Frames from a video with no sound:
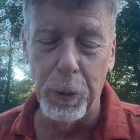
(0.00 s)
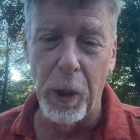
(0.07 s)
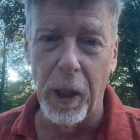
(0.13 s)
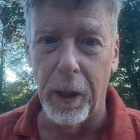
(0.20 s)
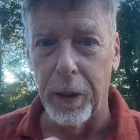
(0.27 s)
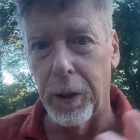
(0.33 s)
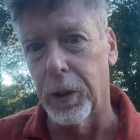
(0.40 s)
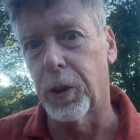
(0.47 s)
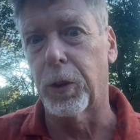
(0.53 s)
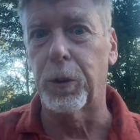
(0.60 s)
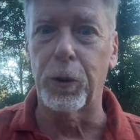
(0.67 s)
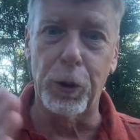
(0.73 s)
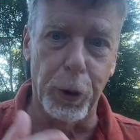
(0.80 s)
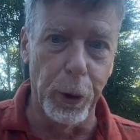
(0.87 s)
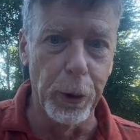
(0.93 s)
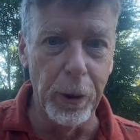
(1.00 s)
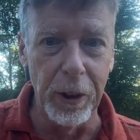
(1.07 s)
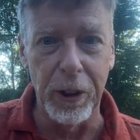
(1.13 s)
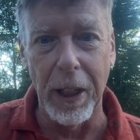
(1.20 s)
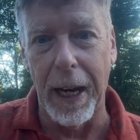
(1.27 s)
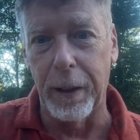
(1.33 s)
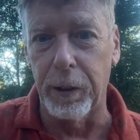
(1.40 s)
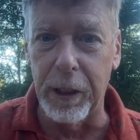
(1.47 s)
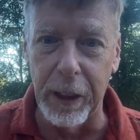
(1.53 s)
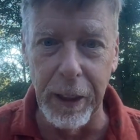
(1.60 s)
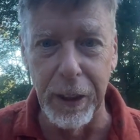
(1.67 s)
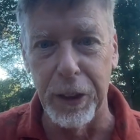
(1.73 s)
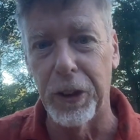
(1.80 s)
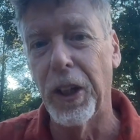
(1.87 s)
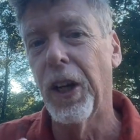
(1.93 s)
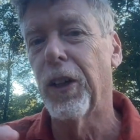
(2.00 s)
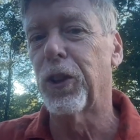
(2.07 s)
where it's true to Socrates,